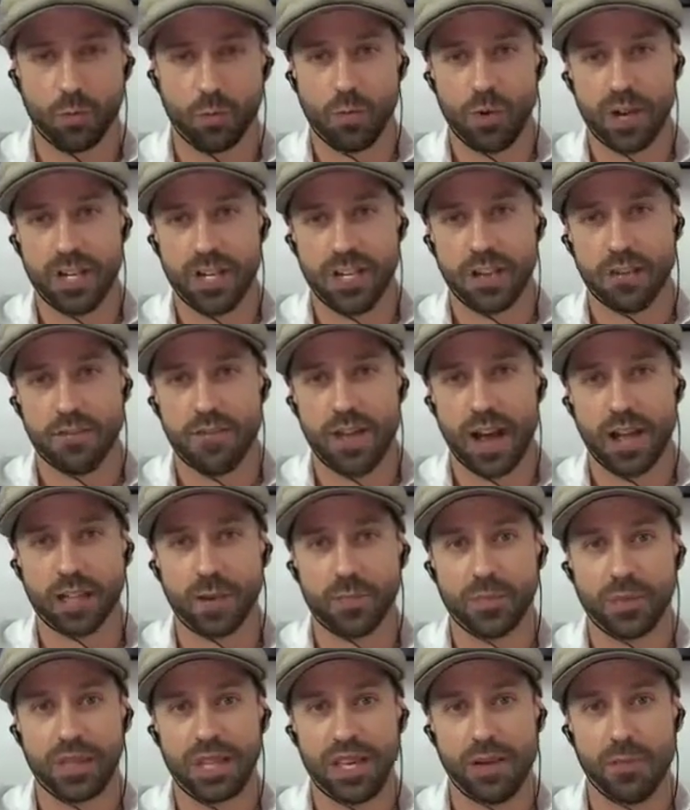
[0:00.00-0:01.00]
we
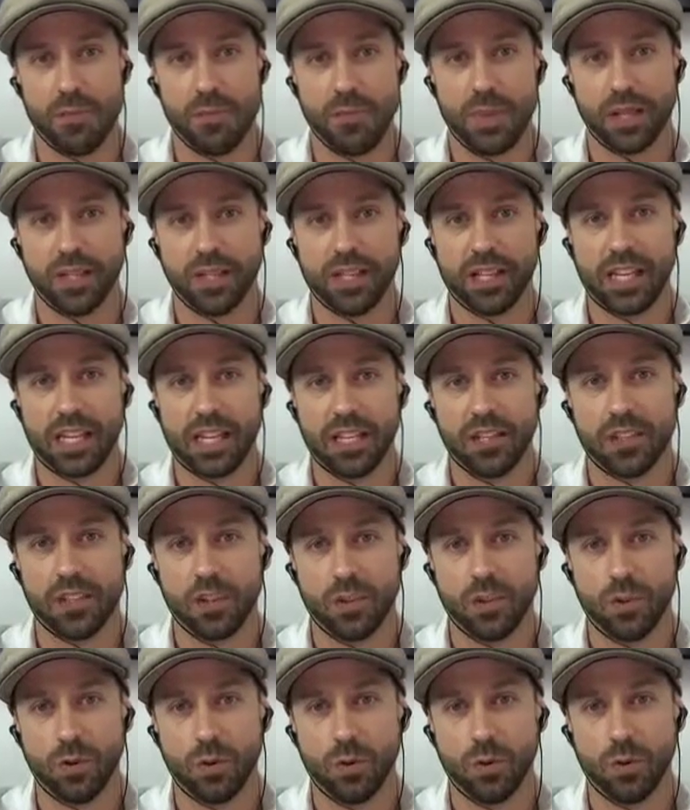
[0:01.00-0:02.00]
develop the ability
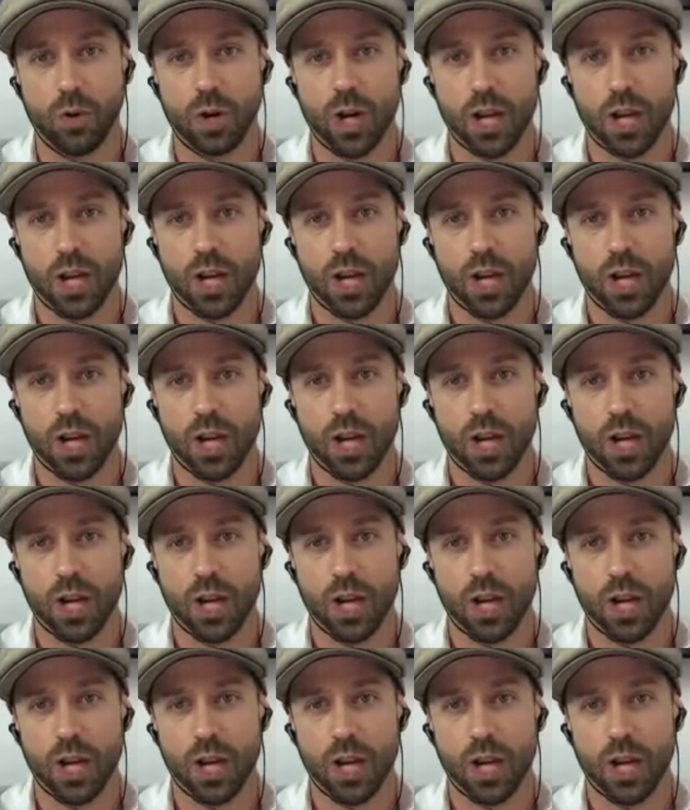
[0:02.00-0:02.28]
to